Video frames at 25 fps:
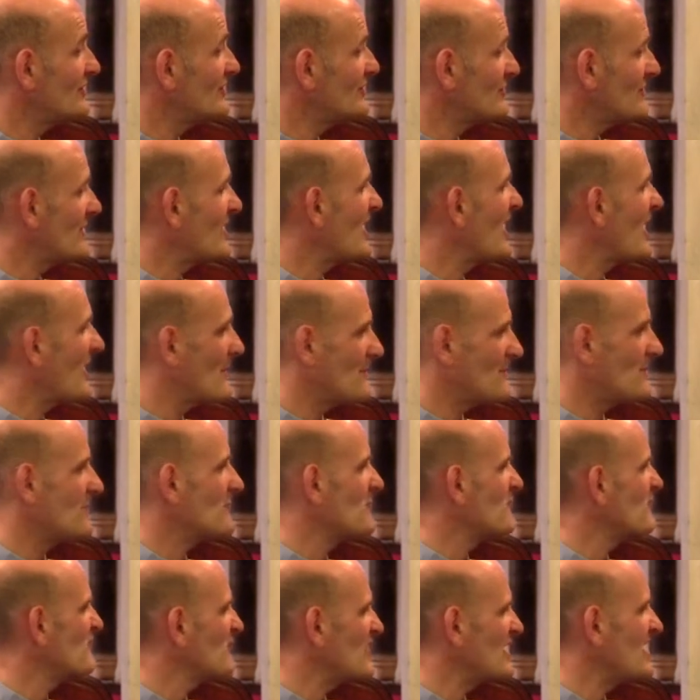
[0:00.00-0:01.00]
to
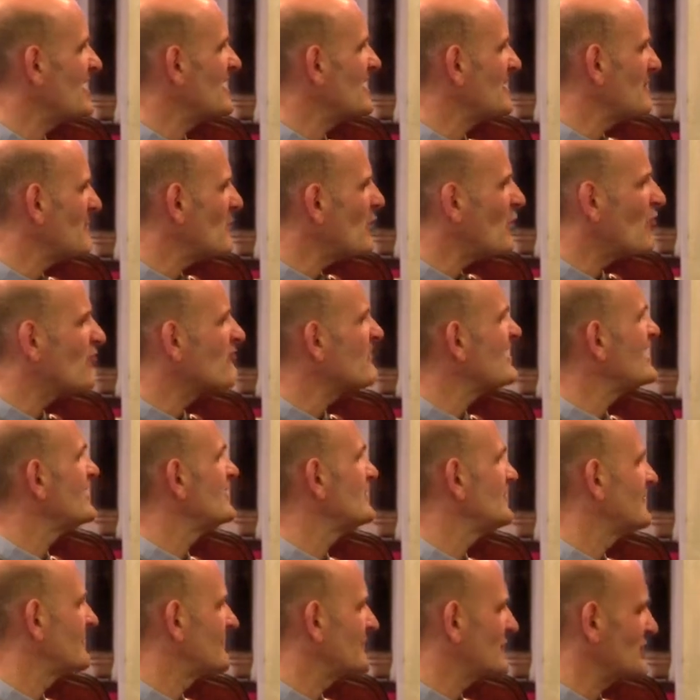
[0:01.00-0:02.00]
become re more
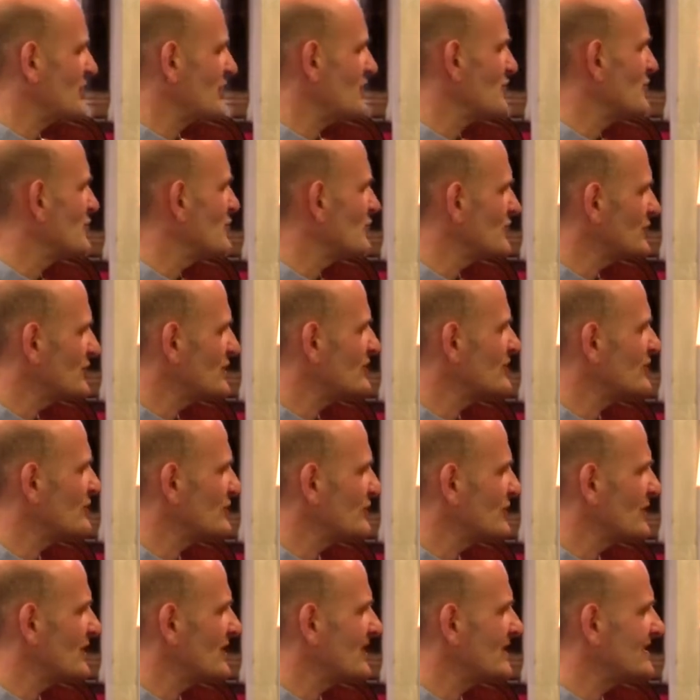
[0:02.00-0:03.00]
real for you or
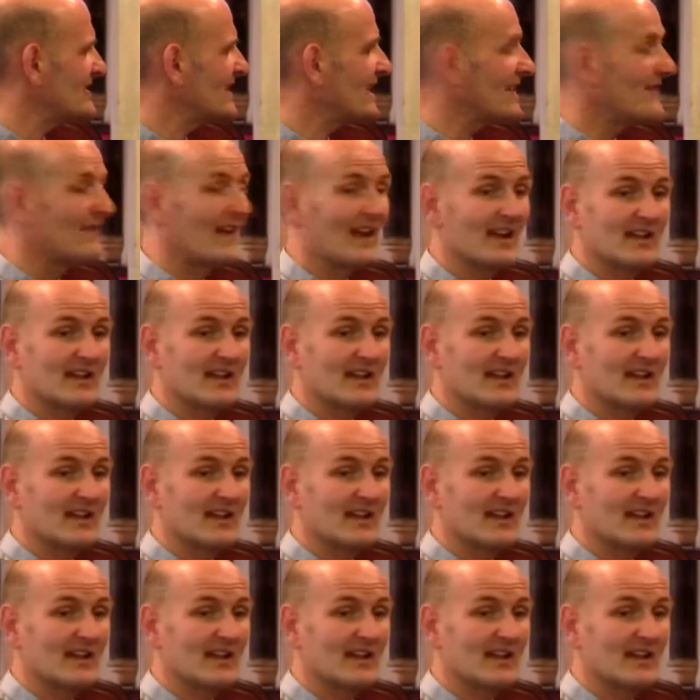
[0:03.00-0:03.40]
to let